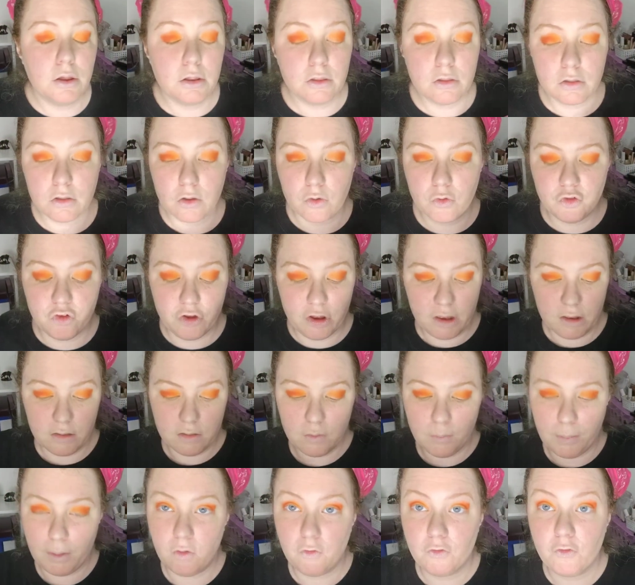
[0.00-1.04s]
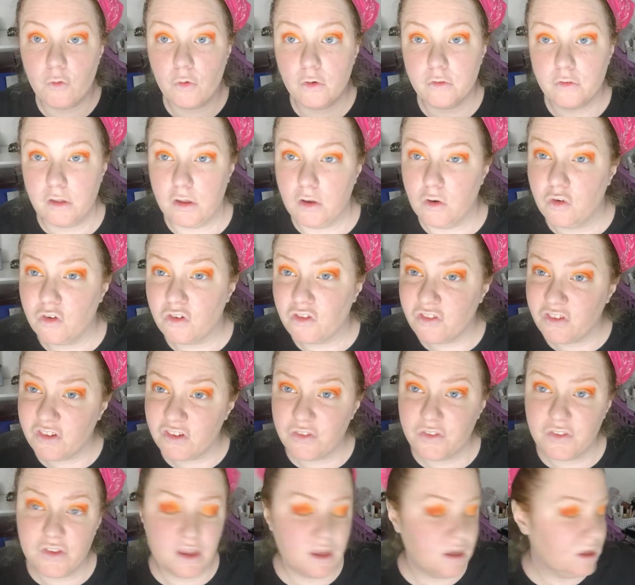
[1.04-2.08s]
So she hits about 14 or
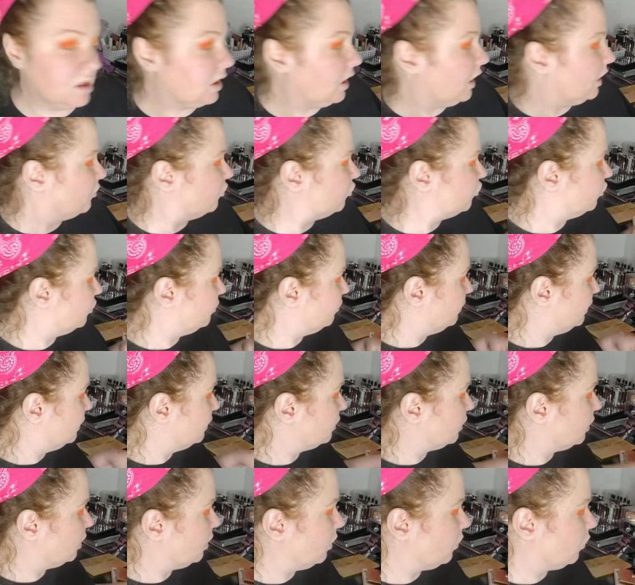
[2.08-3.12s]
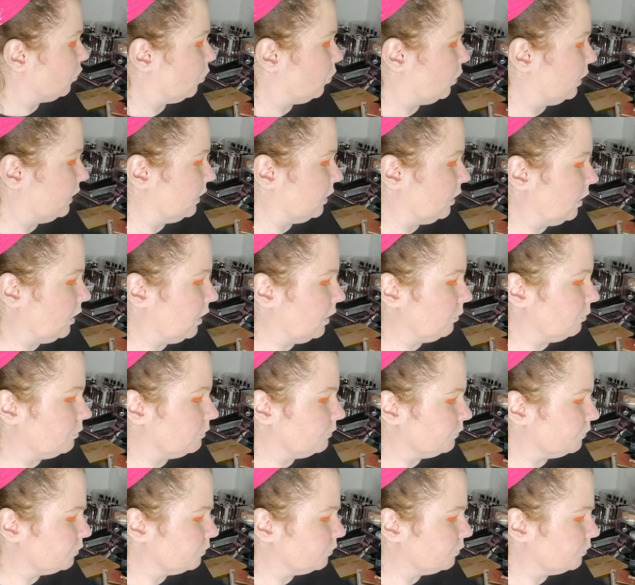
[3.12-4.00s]
15, and she meets another white guy.